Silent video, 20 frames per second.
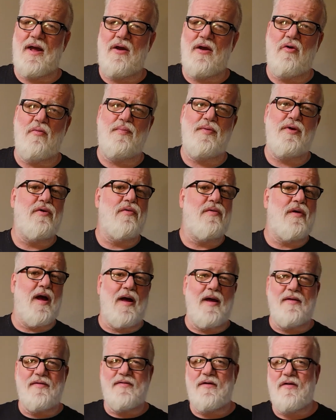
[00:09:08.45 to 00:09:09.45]
I hope you
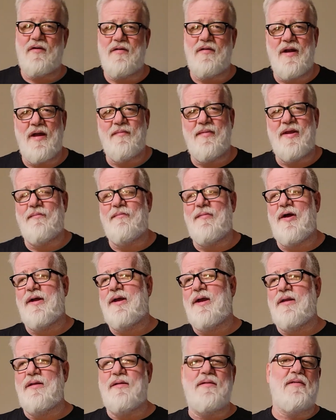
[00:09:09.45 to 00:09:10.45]
guys are. I mean, I'm not
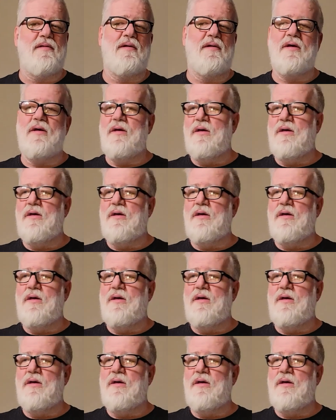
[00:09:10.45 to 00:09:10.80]
getting